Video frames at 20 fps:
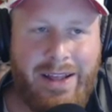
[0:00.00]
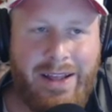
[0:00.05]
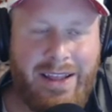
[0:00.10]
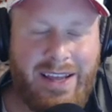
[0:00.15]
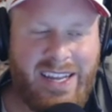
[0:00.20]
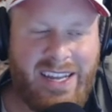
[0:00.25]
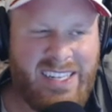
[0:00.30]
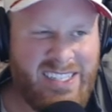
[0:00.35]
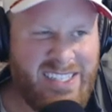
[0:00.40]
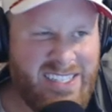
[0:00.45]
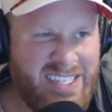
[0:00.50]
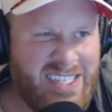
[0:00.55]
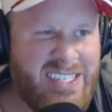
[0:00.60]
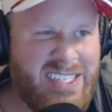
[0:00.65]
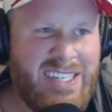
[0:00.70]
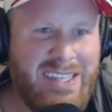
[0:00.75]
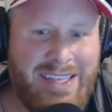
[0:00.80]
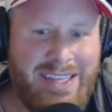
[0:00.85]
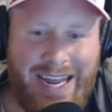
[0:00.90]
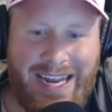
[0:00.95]
The
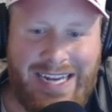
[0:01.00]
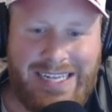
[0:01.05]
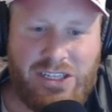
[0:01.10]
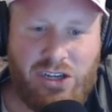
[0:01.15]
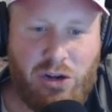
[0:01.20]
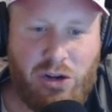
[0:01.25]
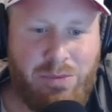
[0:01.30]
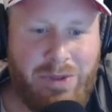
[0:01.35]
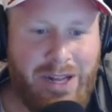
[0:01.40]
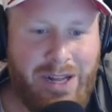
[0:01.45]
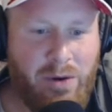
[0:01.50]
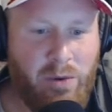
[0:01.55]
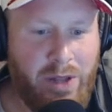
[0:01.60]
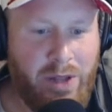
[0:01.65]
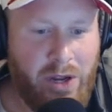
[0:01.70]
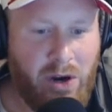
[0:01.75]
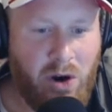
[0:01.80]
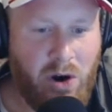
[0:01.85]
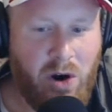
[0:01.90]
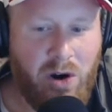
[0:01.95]
consistent thing is they all play really
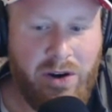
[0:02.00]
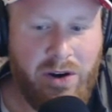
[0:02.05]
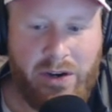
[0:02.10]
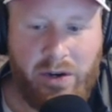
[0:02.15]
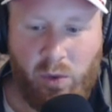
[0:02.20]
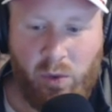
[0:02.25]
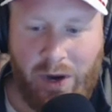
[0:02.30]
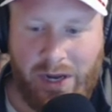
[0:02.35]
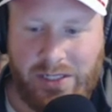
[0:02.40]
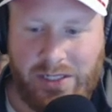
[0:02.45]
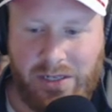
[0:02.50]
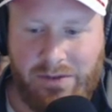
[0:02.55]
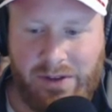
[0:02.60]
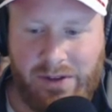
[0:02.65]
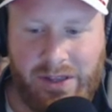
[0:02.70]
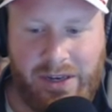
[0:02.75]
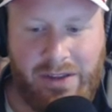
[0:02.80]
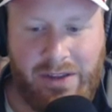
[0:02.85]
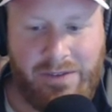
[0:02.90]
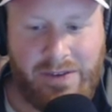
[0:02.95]
hard and aggressive on
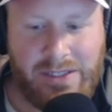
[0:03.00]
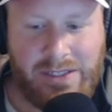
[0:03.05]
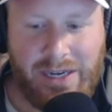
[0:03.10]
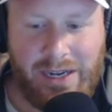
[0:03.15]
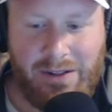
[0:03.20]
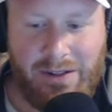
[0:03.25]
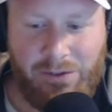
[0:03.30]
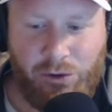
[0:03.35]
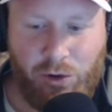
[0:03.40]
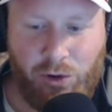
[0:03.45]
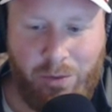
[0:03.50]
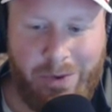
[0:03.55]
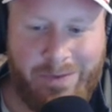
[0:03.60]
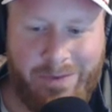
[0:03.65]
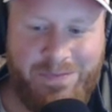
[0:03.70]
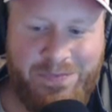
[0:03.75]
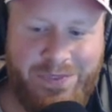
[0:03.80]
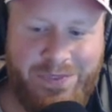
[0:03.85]
the defense side of the floor, but